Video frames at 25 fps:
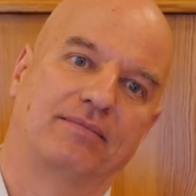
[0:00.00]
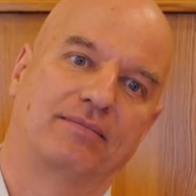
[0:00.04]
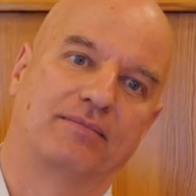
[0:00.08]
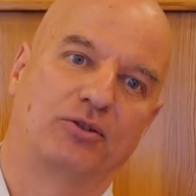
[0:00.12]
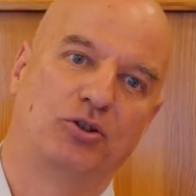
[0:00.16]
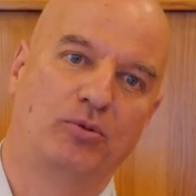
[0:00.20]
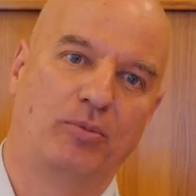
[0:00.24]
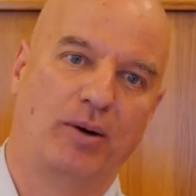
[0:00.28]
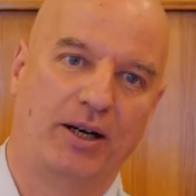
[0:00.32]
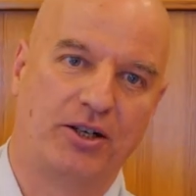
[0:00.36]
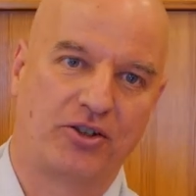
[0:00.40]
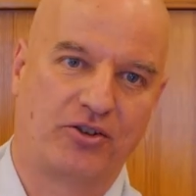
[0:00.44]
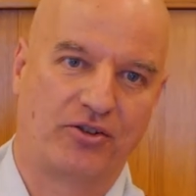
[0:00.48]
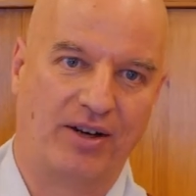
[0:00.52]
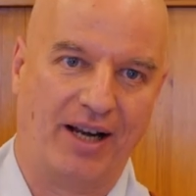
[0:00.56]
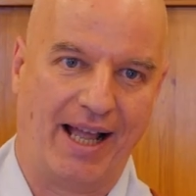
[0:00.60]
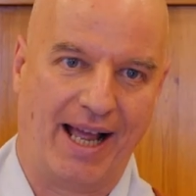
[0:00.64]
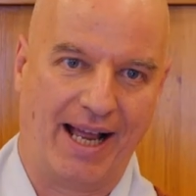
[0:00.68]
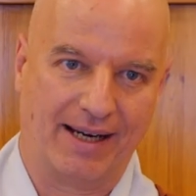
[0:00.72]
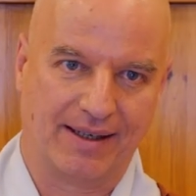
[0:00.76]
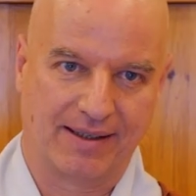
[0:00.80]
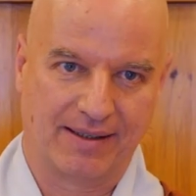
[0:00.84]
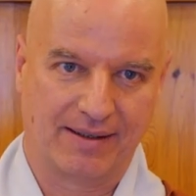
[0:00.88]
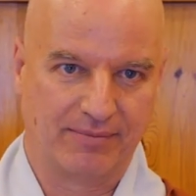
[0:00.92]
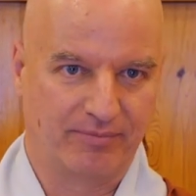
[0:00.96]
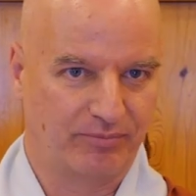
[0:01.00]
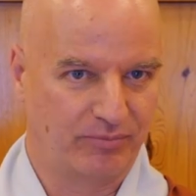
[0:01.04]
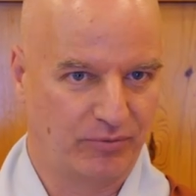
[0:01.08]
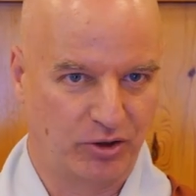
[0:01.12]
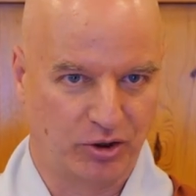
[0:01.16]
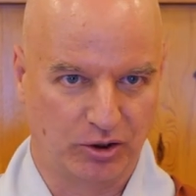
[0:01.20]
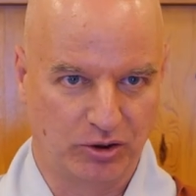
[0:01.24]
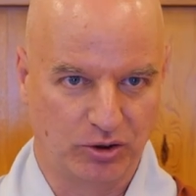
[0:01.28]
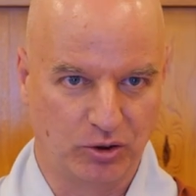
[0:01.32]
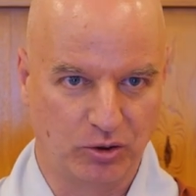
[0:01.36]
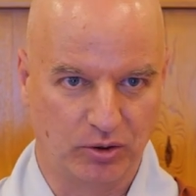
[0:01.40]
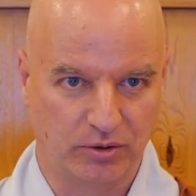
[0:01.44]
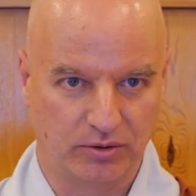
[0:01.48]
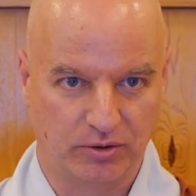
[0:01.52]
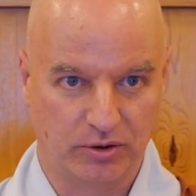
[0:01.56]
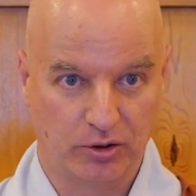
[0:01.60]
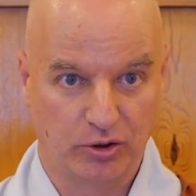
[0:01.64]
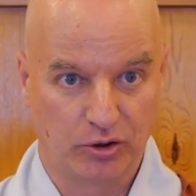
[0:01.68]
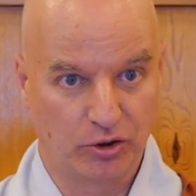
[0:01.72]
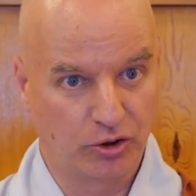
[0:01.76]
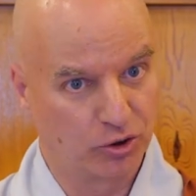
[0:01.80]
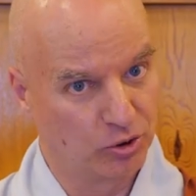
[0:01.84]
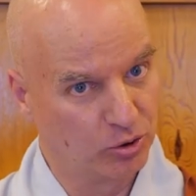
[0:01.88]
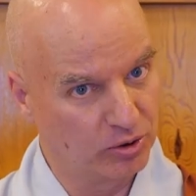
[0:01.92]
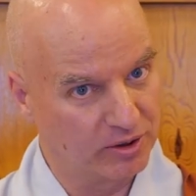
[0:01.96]
Too much relax, not good.
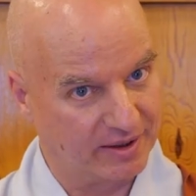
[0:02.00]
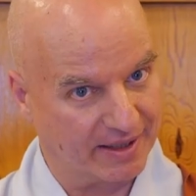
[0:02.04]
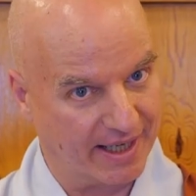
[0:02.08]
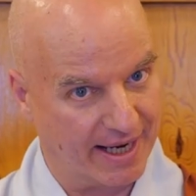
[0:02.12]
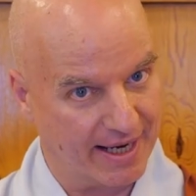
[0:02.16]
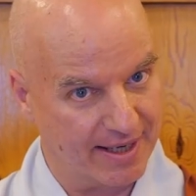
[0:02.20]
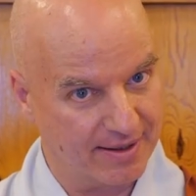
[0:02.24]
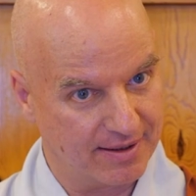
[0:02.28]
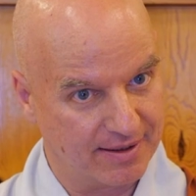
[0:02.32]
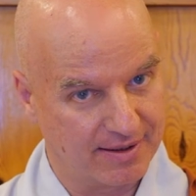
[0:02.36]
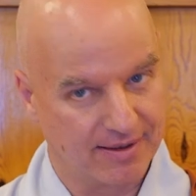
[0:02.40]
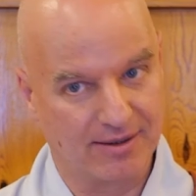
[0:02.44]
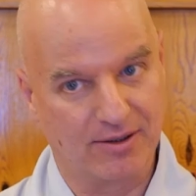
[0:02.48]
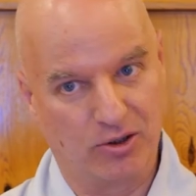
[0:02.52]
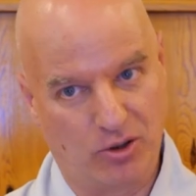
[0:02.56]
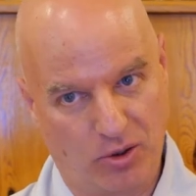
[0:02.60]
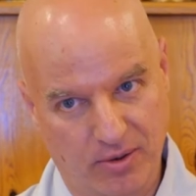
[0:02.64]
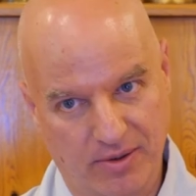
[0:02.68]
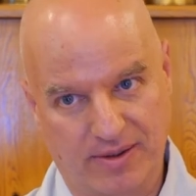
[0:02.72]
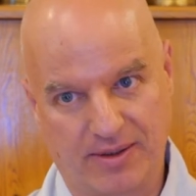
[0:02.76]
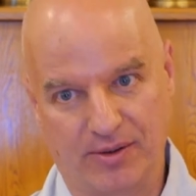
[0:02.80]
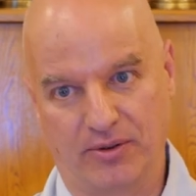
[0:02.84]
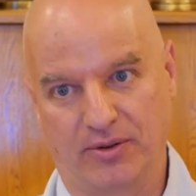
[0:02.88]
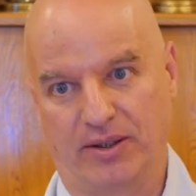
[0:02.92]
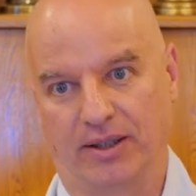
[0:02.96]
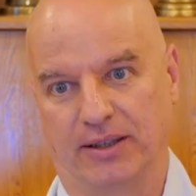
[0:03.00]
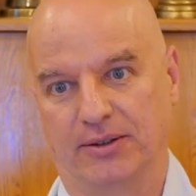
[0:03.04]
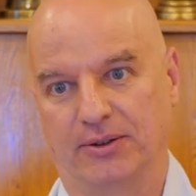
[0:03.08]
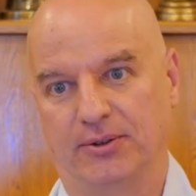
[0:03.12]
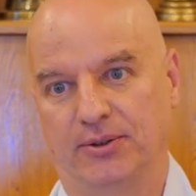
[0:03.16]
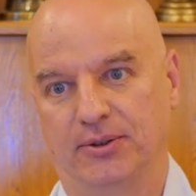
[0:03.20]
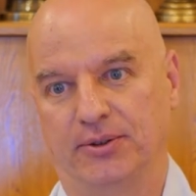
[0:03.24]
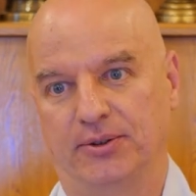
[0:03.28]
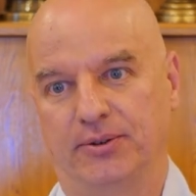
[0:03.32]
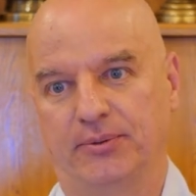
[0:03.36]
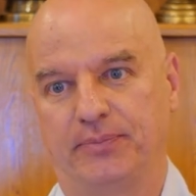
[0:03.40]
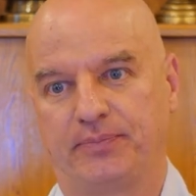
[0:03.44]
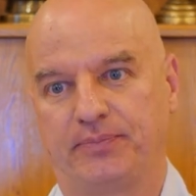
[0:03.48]
Too tense, also not good.